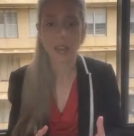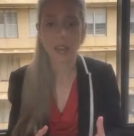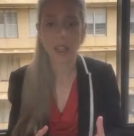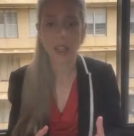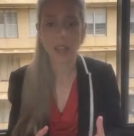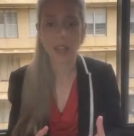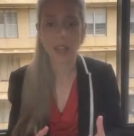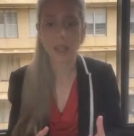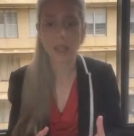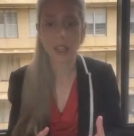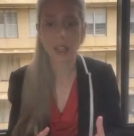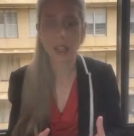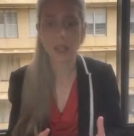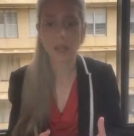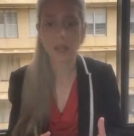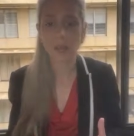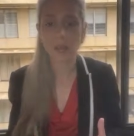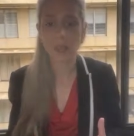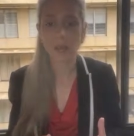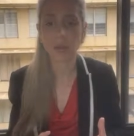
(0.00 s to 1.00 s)
that there is
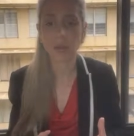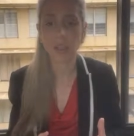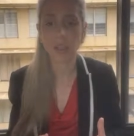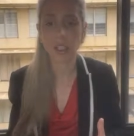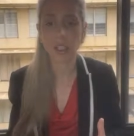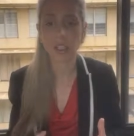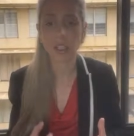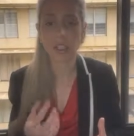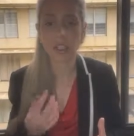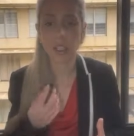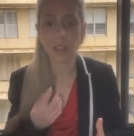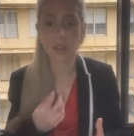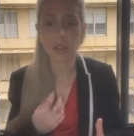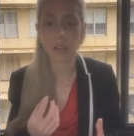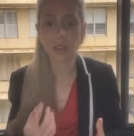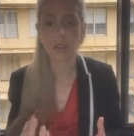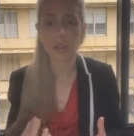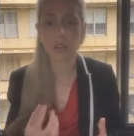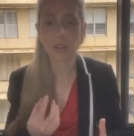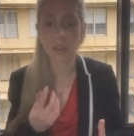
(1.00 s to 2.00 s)
something within
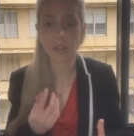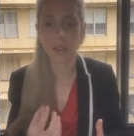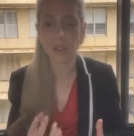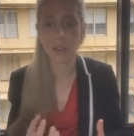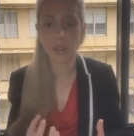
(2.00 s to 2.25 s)
you